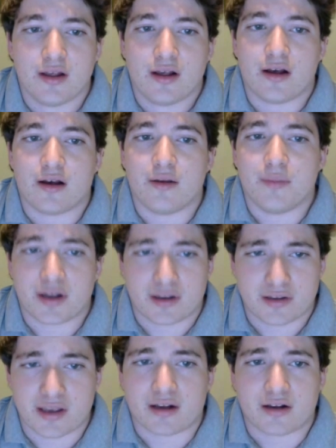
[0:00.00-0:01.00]
But
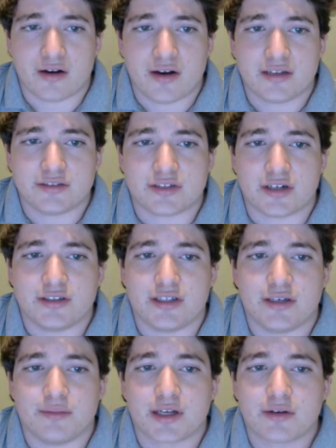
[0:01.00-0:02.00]
yeah, go ahead and start your
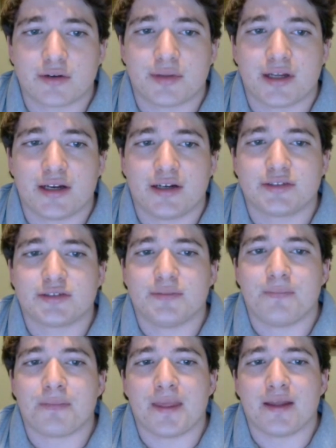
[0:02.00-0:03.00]
Team Liquid players.
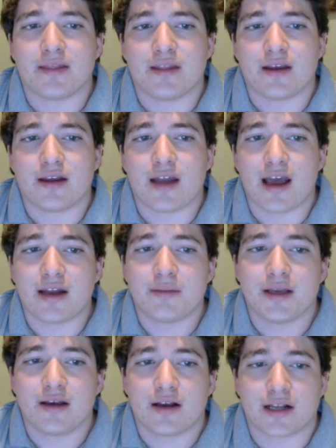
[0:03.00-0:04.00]
And then
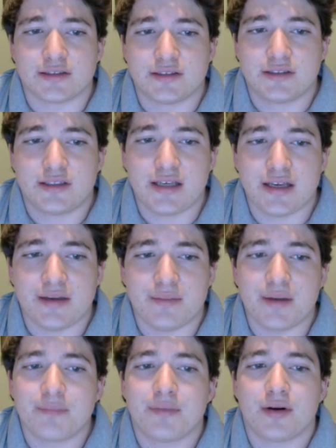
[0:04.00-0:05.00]
Enemy against Team
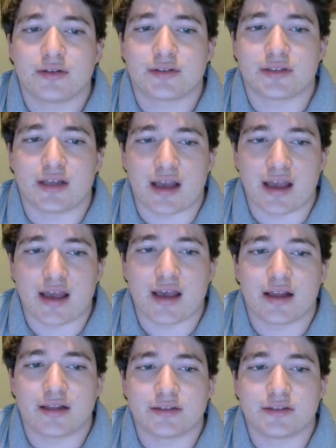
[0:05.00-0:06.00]
Impulse
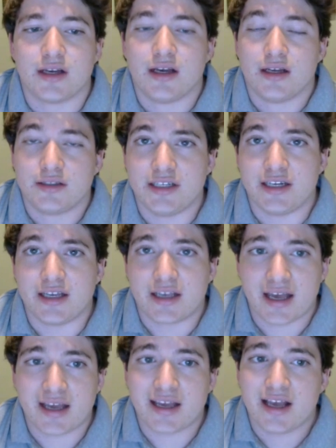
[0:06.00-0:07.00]
and
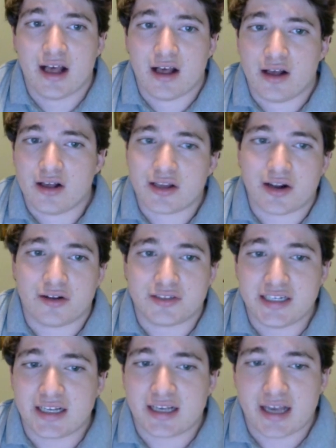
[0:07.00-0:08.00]
TDK.
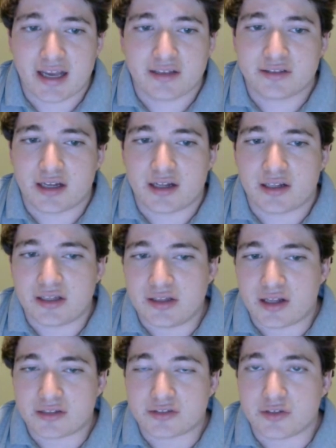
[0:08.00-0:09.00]
TDK is
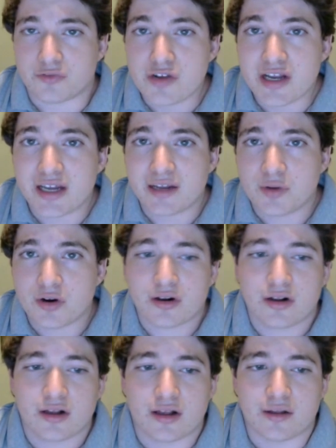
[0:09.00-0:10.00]
not so free
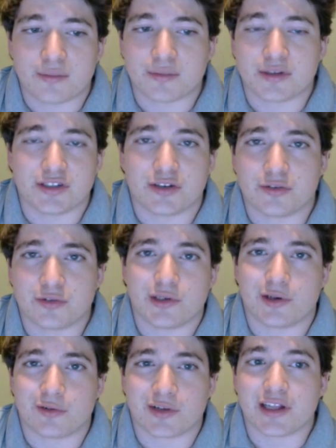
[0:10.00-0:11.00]
anymore because you don't
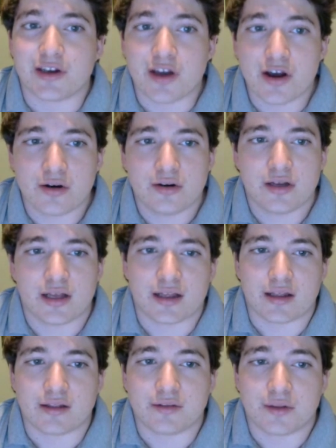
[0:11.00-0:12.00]
really know,
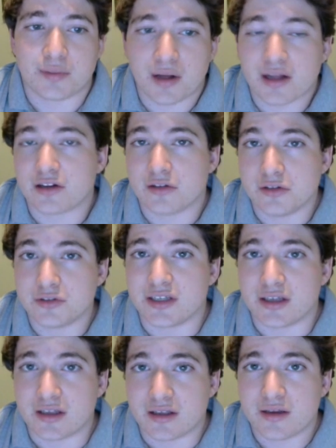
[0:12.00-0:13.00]
and they're probably going to lose
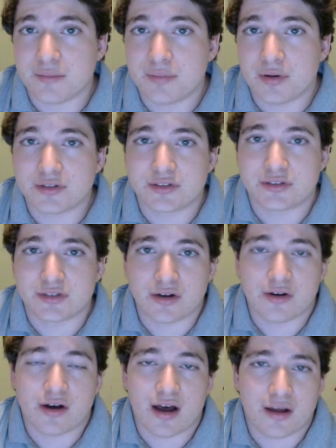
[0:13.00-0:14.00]
to Impulse. So